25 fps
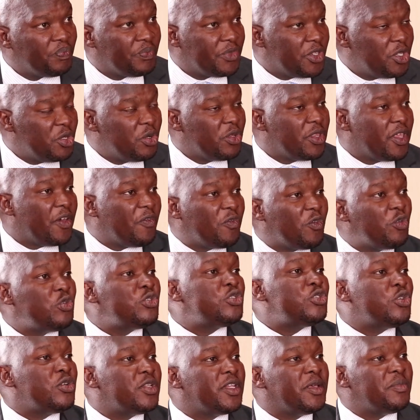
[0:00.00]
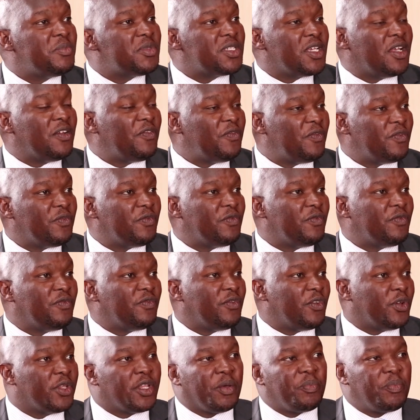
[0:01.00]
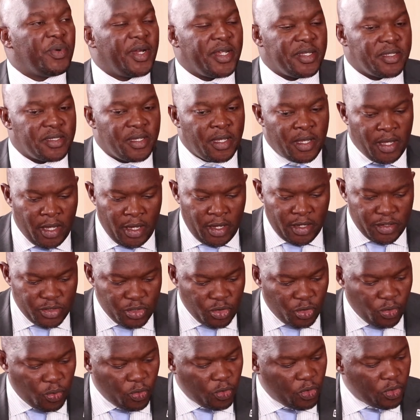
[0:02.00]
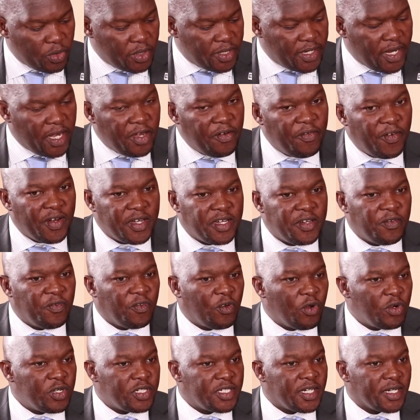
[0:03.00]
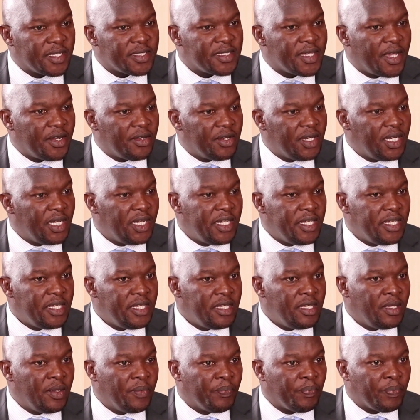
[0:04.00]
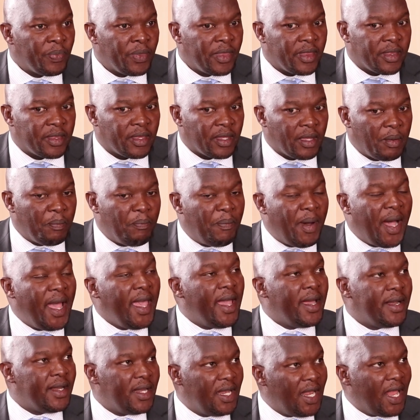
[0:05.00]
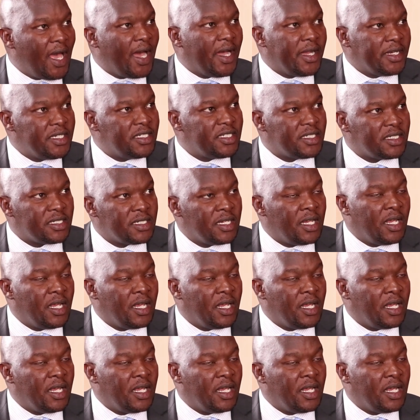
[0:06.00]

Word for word: you know, they've cushioned themselves mm. for the mm, price. Mm. So derivative contracts are really, by and large,